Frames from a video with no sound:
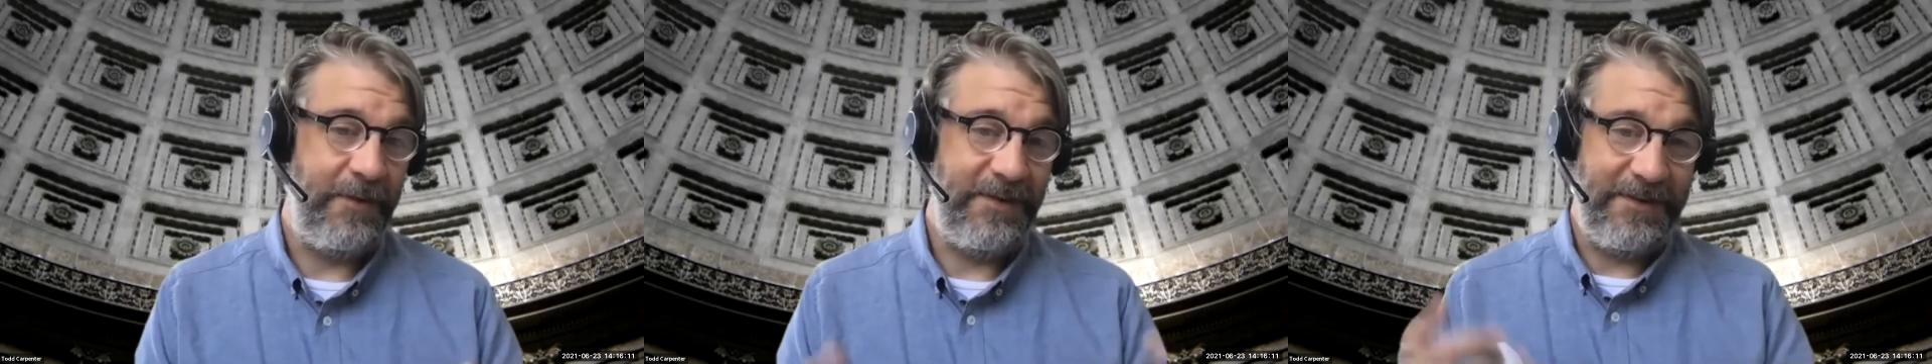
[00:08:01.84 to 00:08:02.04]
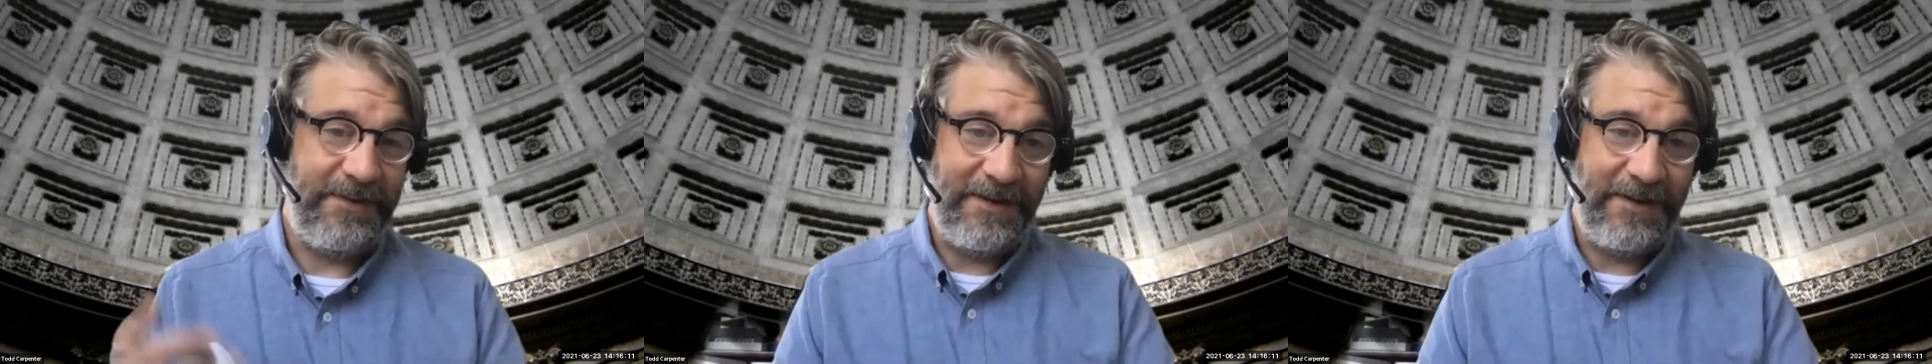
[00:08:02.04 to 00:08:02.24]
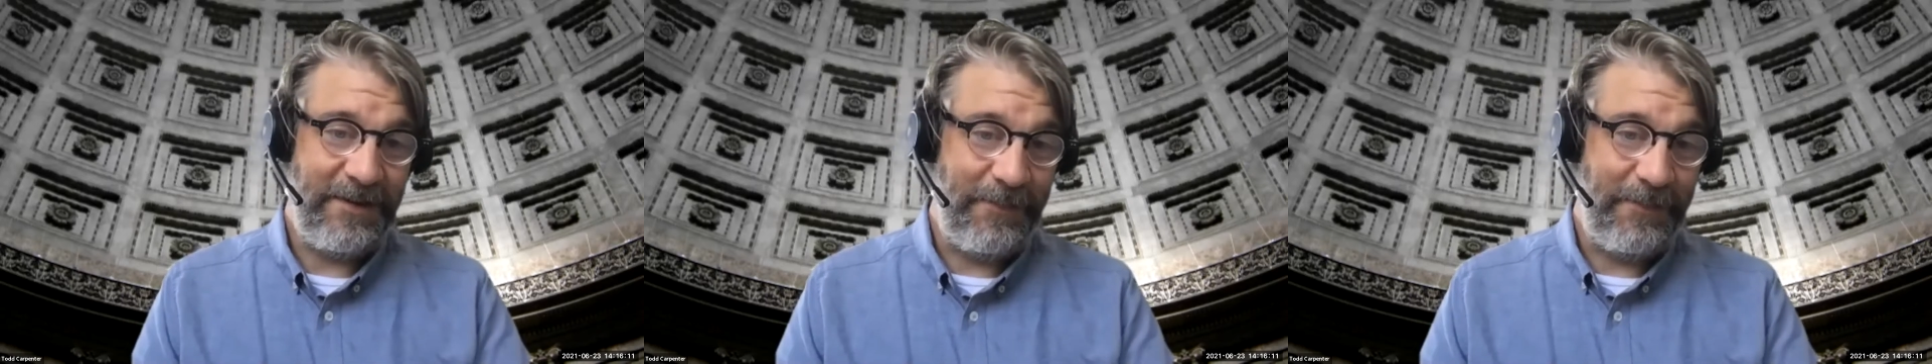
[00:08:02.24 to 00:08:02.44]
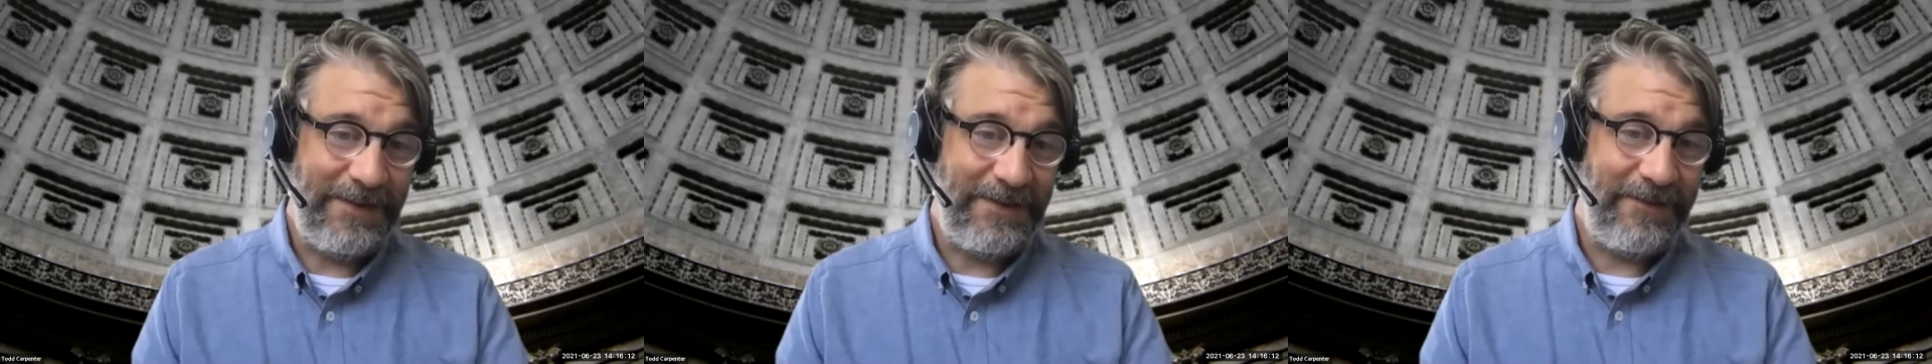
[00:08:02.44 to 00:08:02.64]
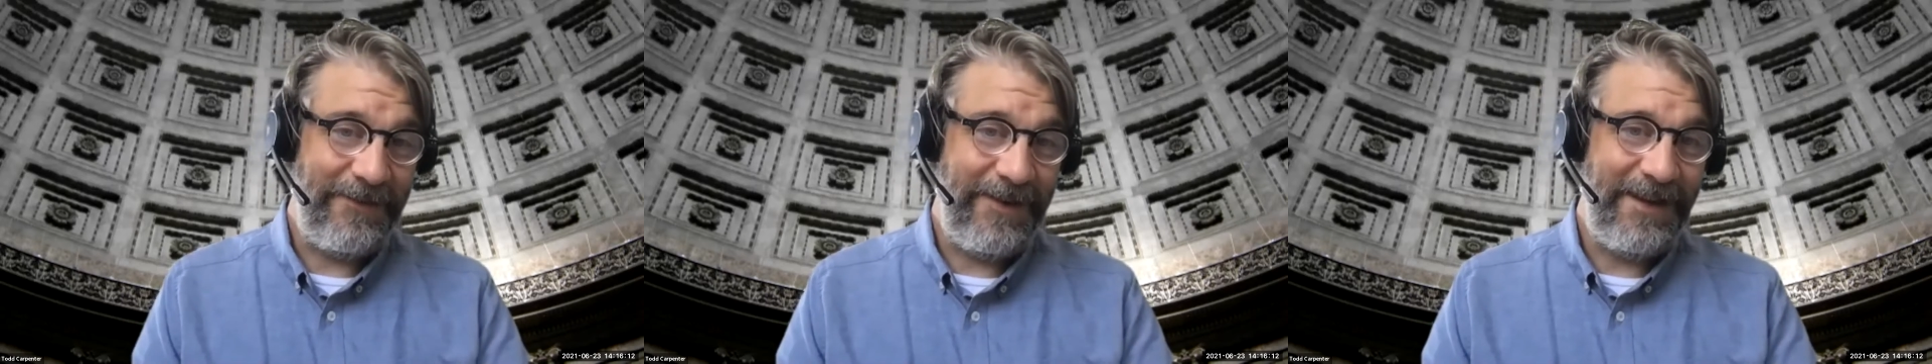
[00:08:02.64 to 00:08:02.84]
Well, we send it to
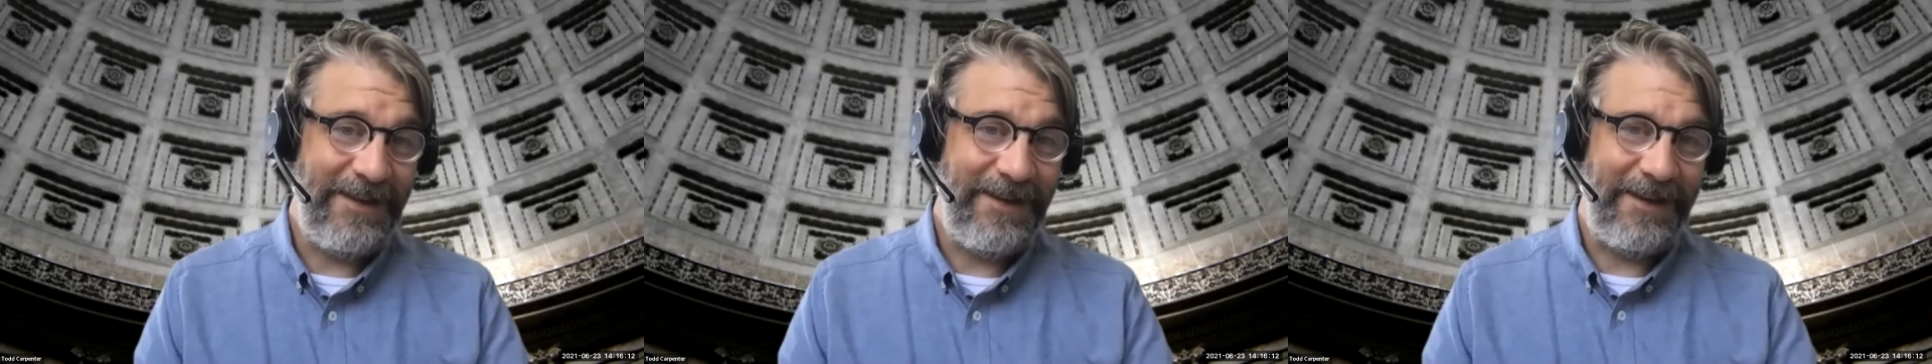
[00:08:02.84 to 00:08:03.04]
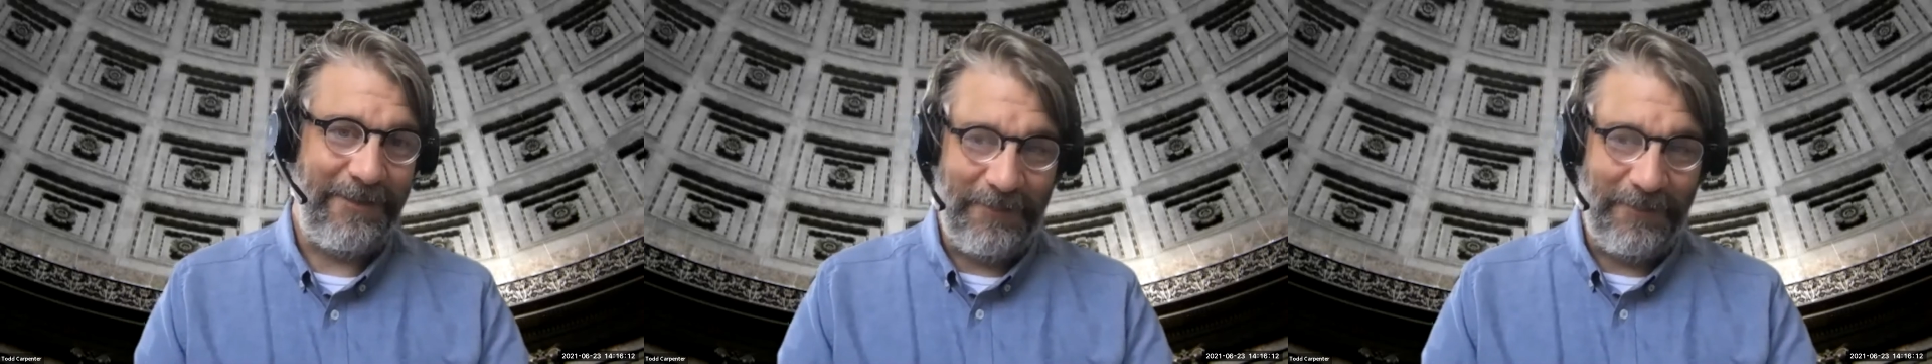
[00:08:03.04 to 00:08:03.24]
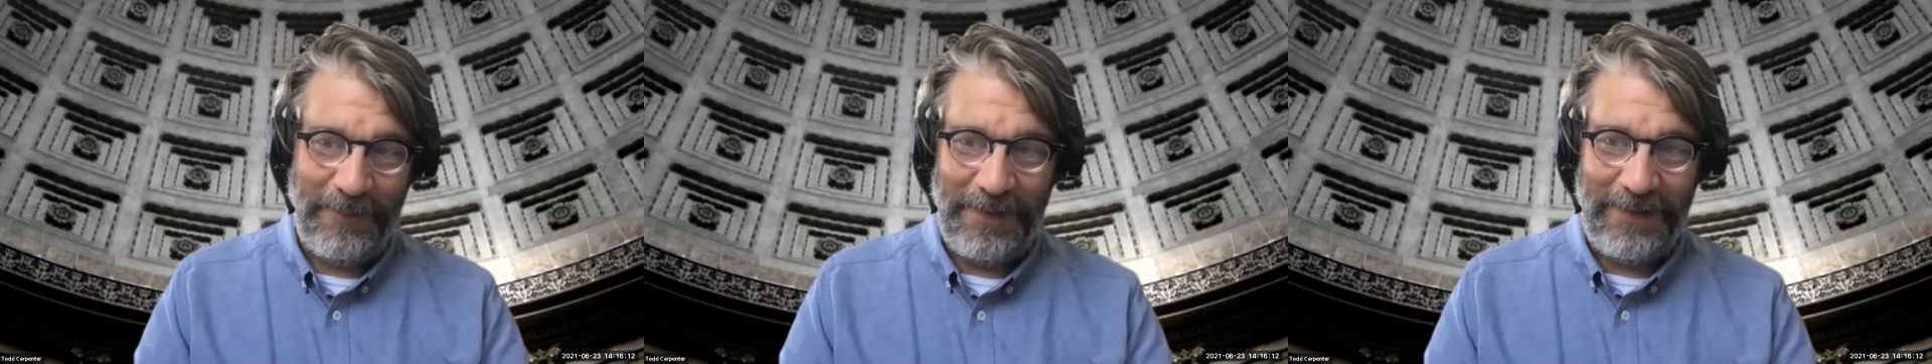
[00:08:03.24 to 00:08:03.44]
Pennsylvania,